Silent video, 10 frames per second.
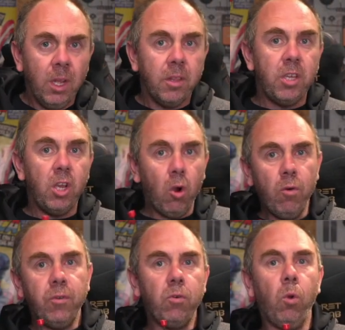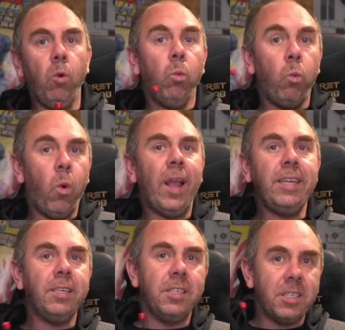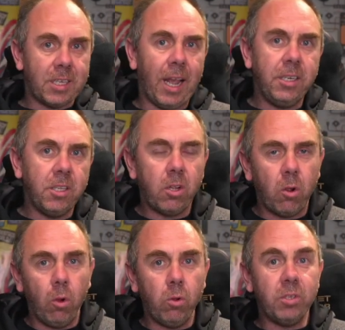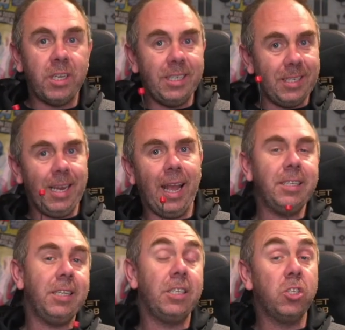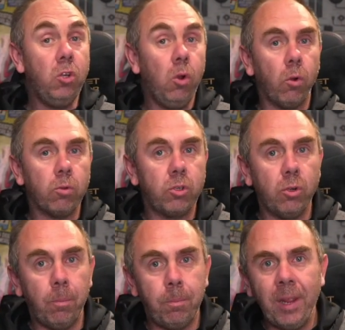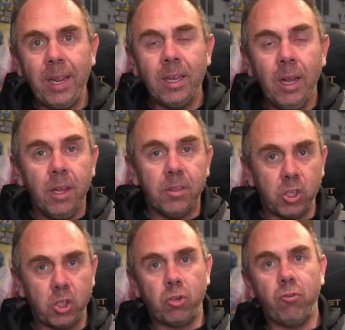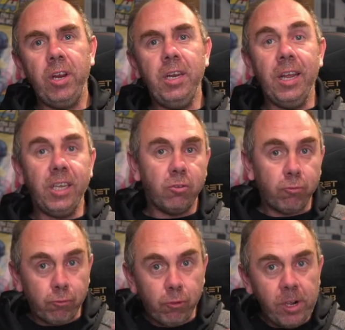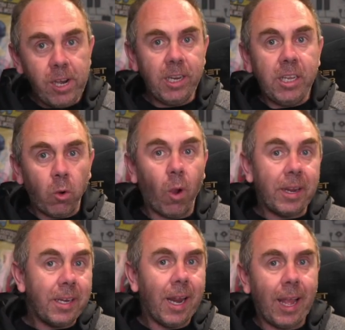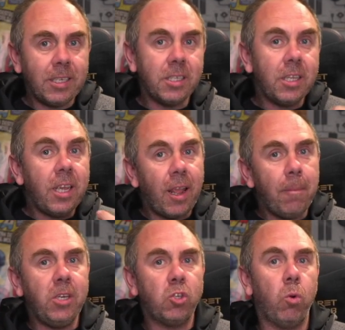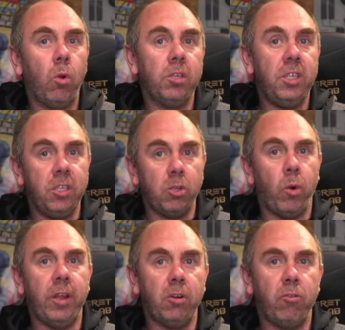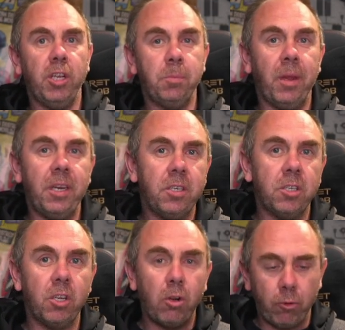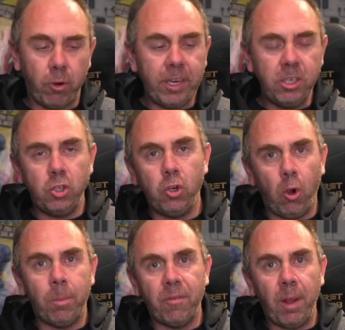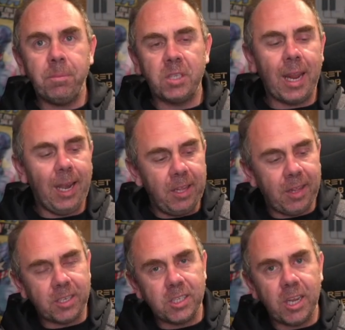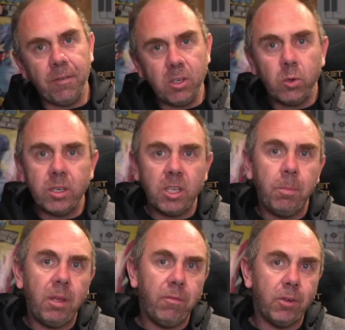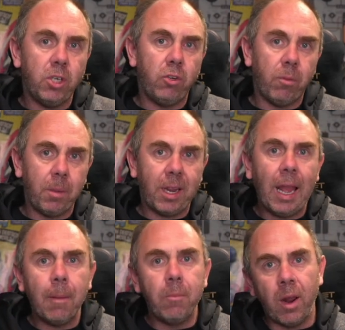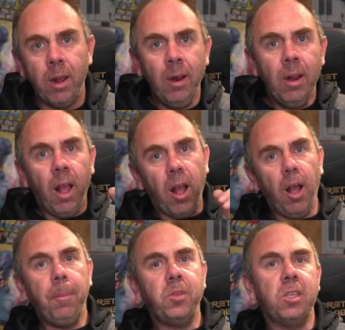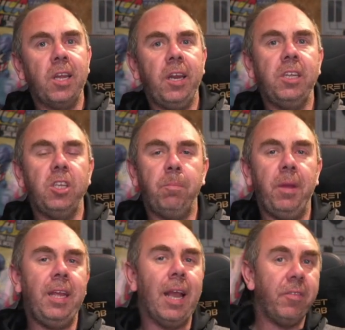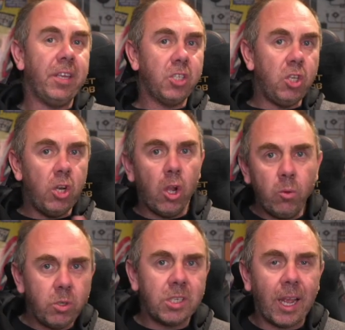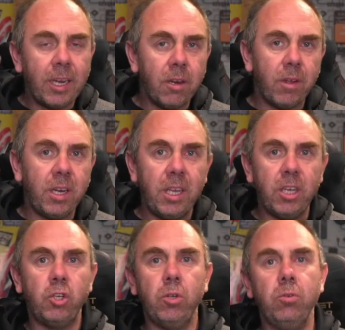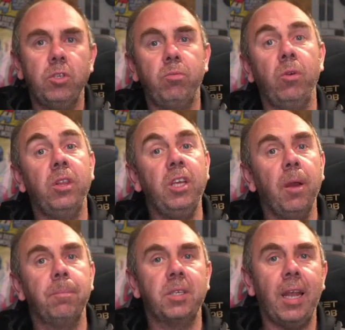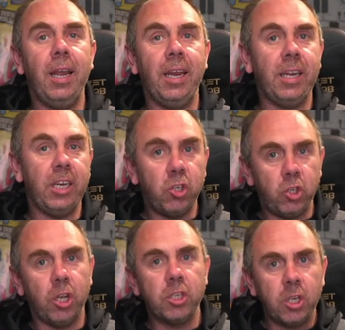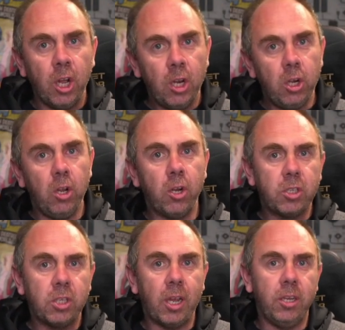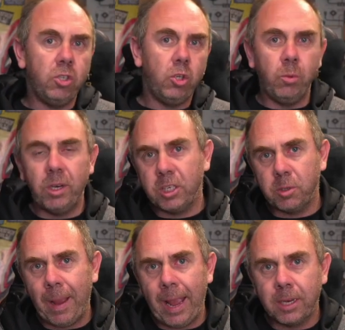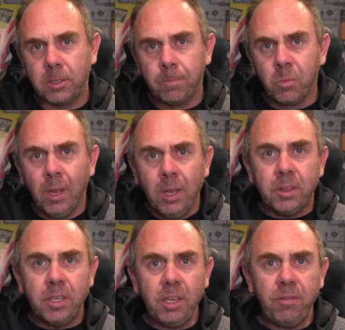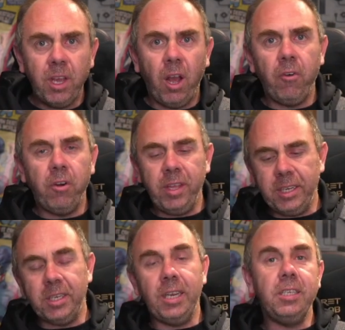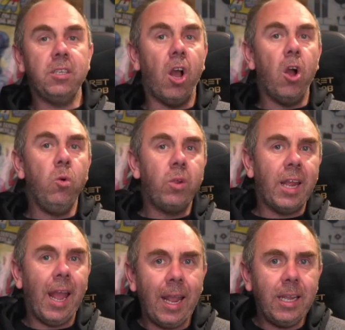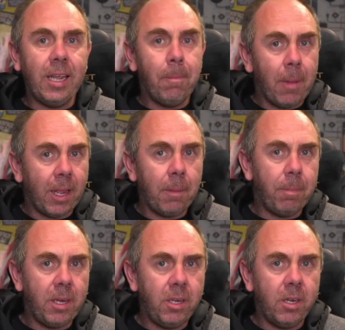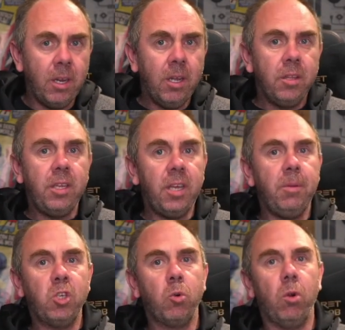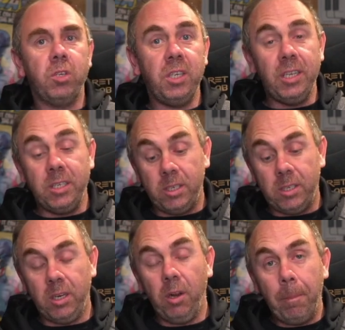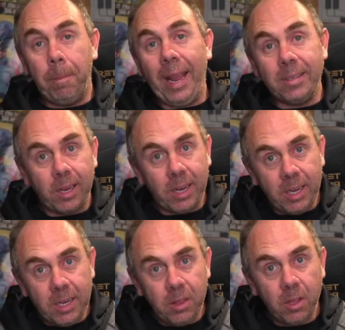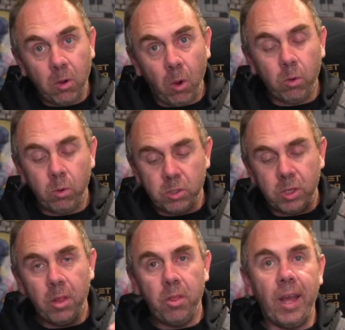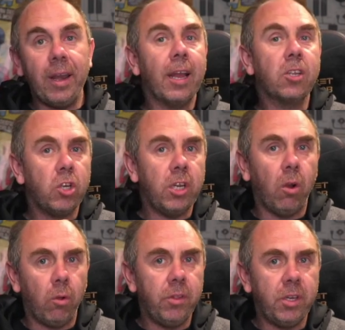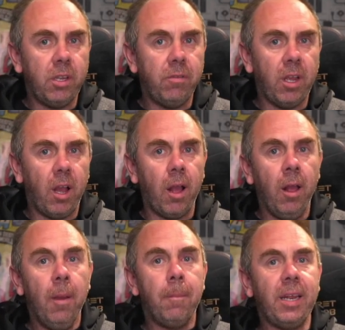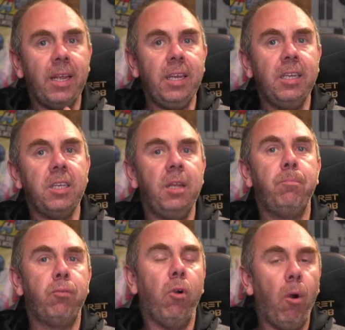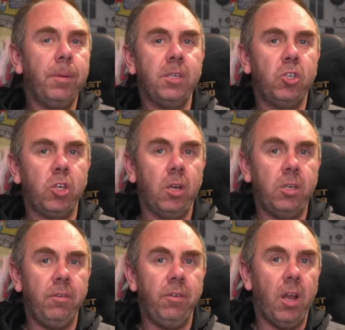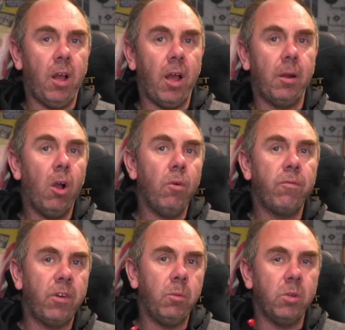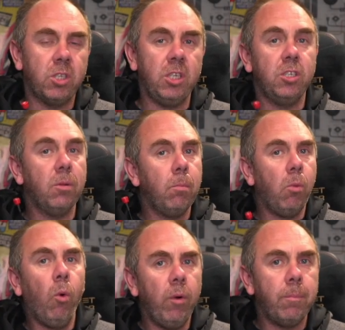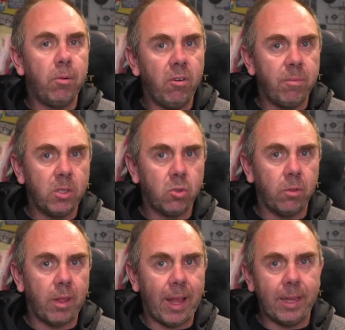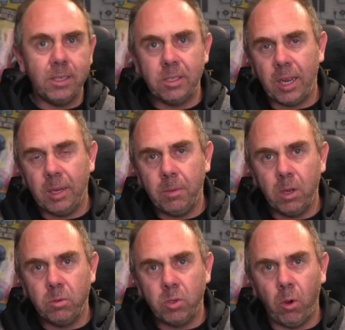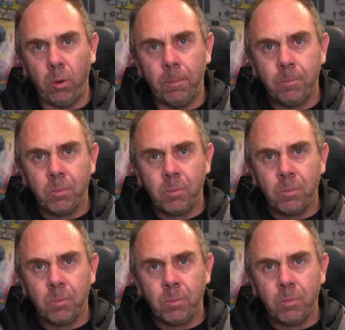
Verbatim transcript: The overall weight and size of the goggles is nice, it's not too big. The screen is really quite nice. The image quality is quite crisp and it does a great job of upscaling that 720p footage from the camera up to 1080p and there's no sign of any issues with the upscaling and it just looks as you would expect. The DVR on this is okay in my opinion. The image quality is still better in the goggles than actually on the DVR, but it is a proper digital DVR and hopefully we'll see some more improvements on that as time goes on.